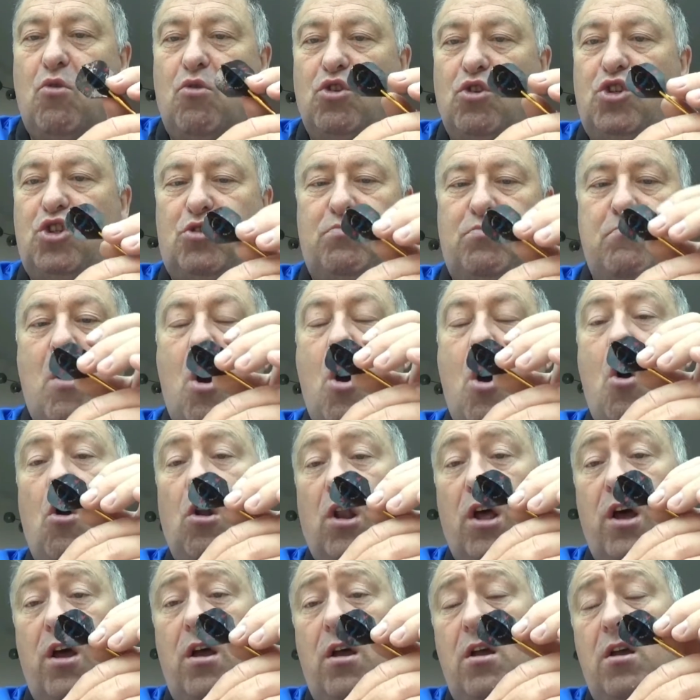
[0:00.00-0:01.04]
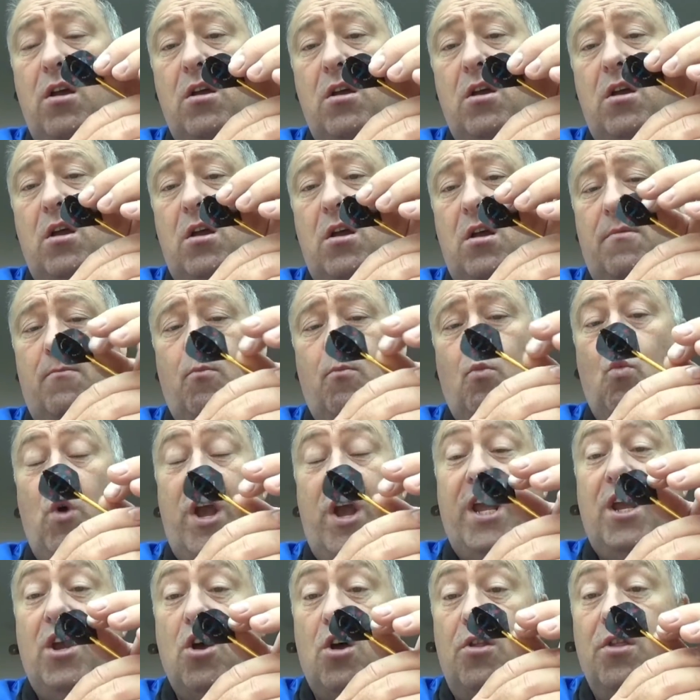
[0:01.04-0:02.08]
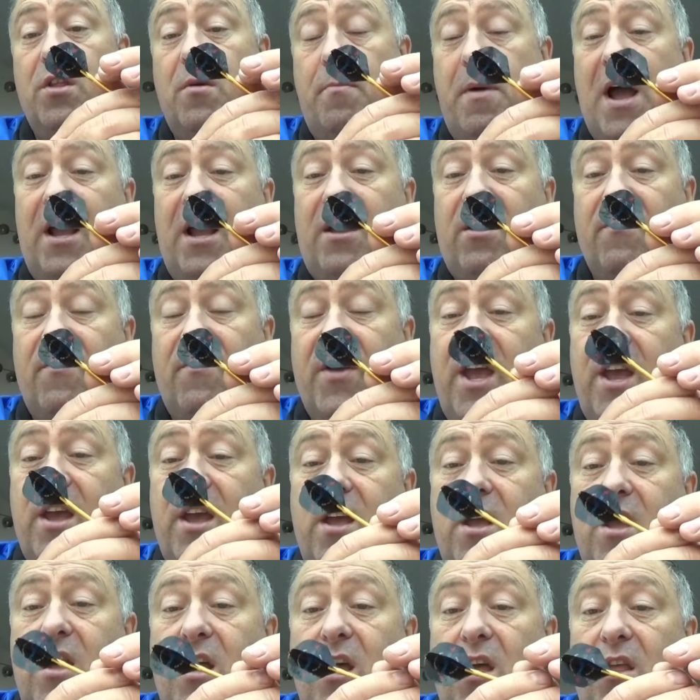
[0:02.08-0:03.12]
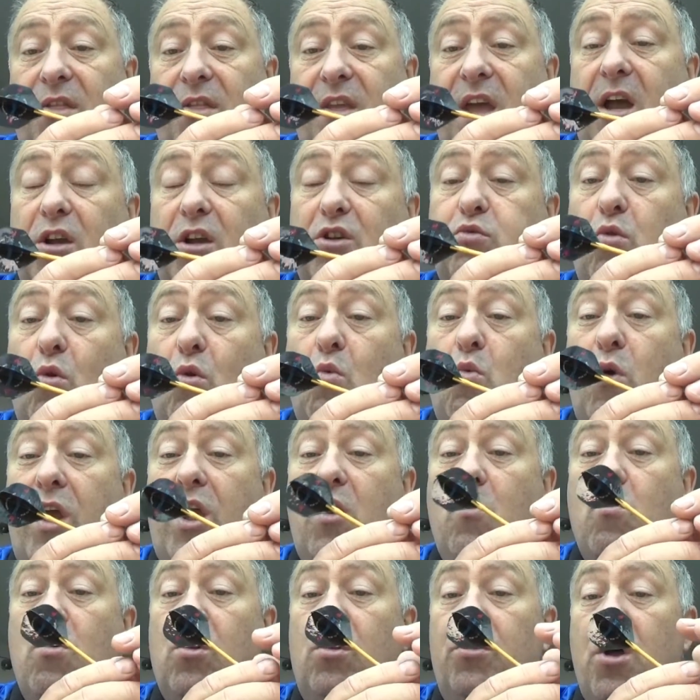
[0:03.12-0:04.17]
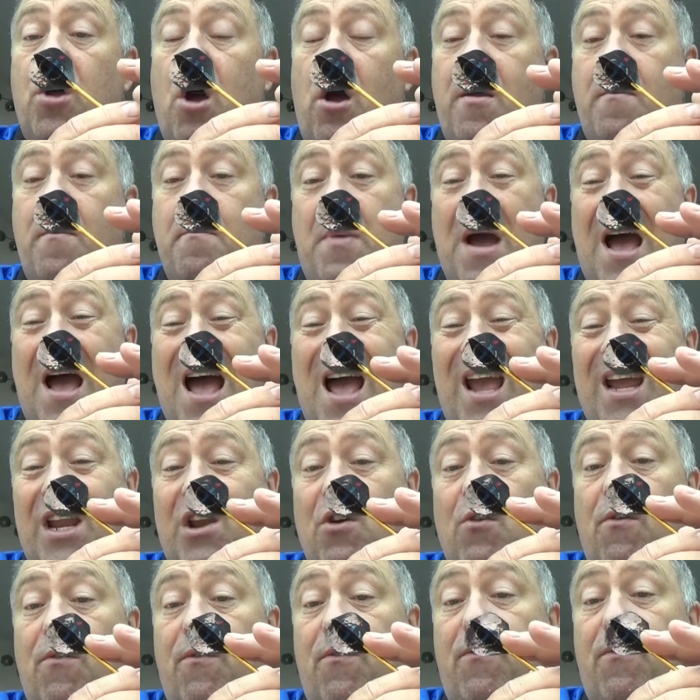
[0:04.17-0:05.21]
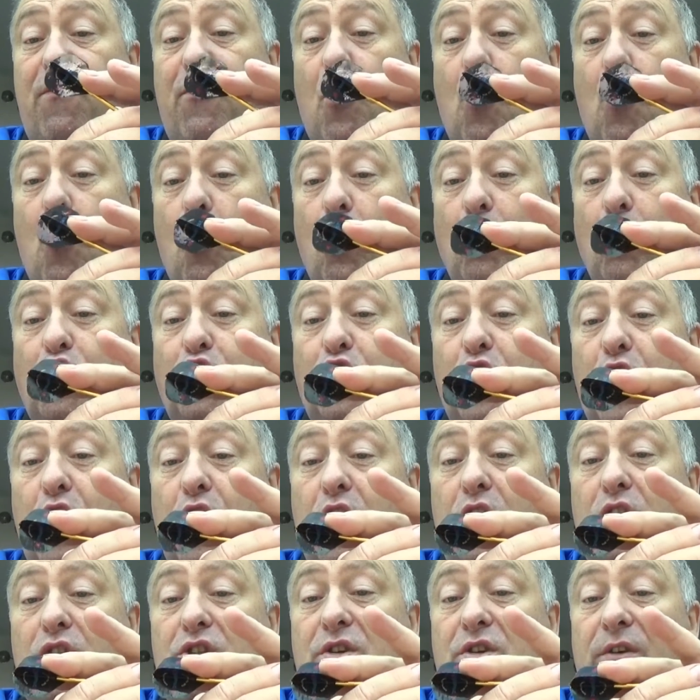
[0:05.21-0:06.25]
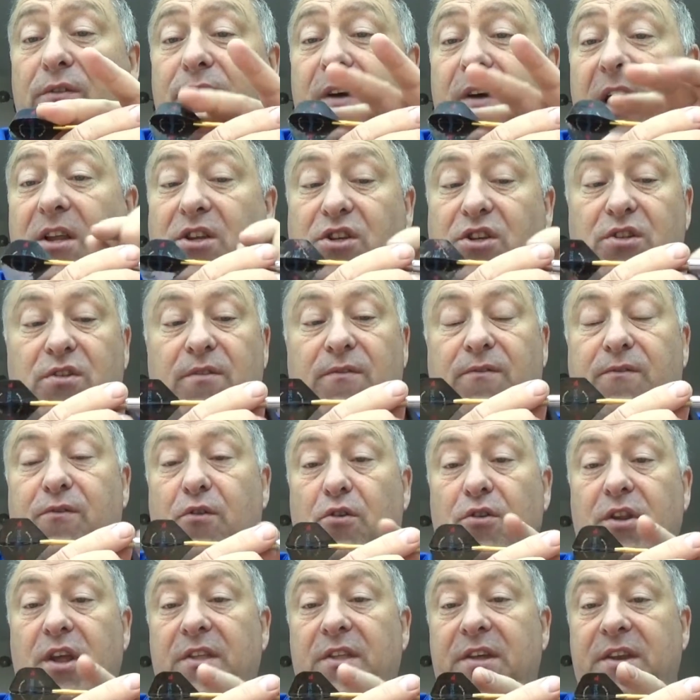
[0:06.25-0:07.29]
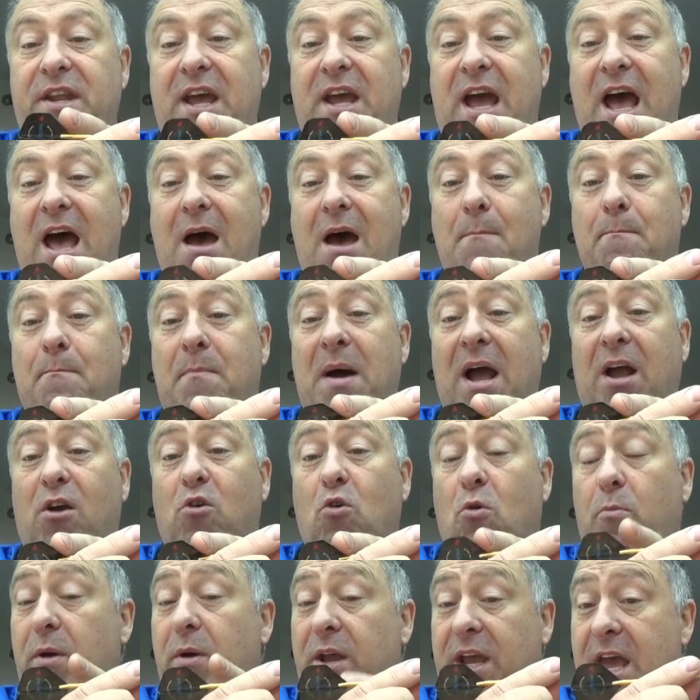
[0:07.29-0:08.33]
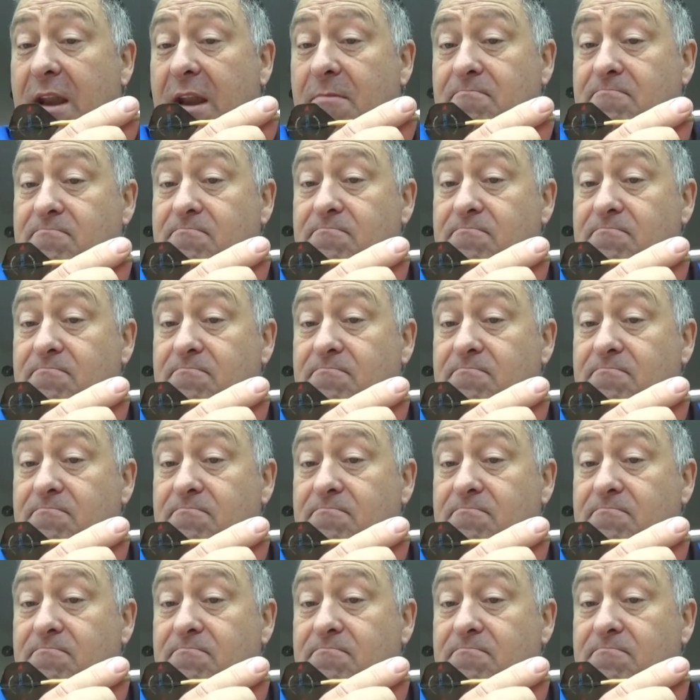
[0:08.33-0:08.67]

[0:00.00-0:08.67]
smaller wing on the back of it, the actual wing will not impart enough force to fetch the front of the dart back up again.